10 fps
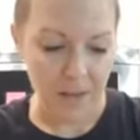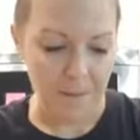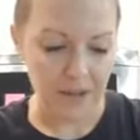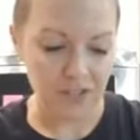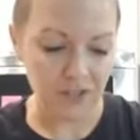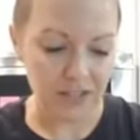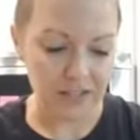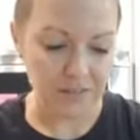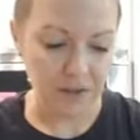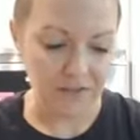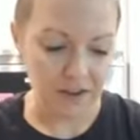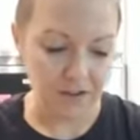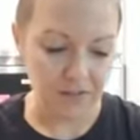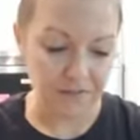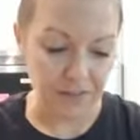Mozzarella is my
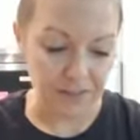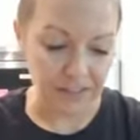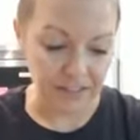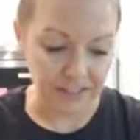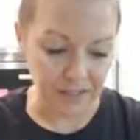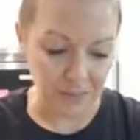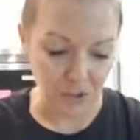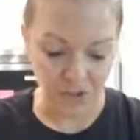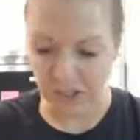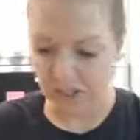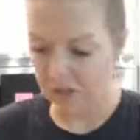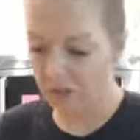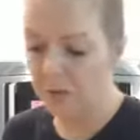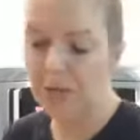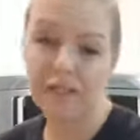favorite for this in
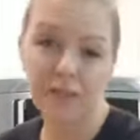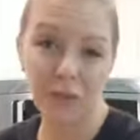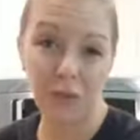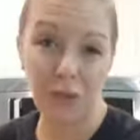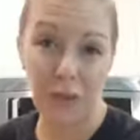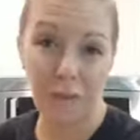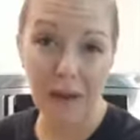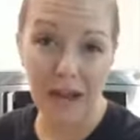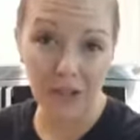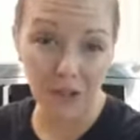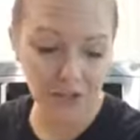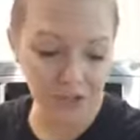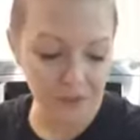particular because it's really mild.